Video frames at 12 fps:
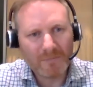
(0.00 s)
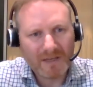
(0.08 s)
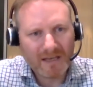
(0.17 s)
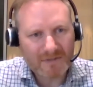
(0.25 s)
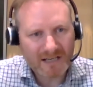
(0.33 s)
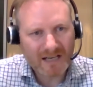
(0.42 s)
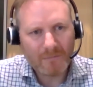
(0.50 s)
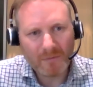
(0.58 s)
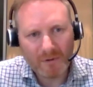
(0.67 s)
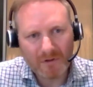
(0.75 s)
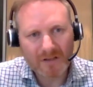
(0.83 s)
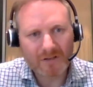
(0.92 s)
be able to help me
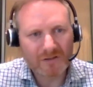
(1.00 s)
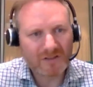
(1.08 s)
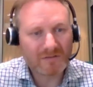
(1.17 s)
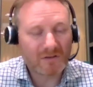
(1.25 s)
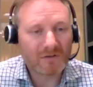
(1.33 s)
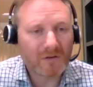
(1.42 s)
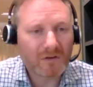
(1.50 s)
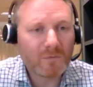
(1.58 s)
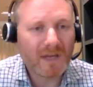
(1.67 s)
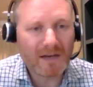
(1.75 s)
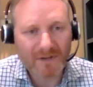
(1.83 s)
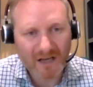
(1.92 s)
with it.
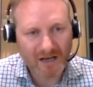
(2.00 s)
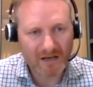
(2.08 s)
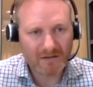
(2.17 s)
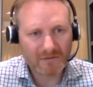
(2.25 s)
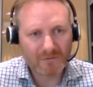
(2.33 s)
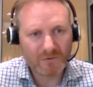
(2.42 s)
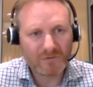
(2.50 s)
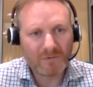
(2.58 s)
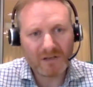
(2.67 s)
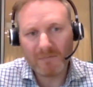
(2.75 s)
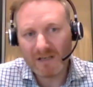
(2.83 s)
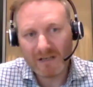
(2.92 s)
Would you mind
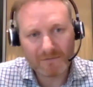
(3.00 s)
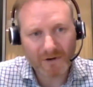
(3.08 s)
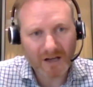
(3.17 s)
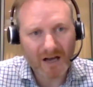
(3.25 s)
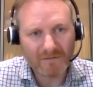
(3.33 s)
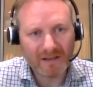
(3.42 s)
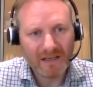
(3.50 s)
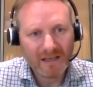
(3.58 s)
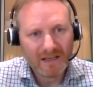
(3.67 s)
meeting for a coffee?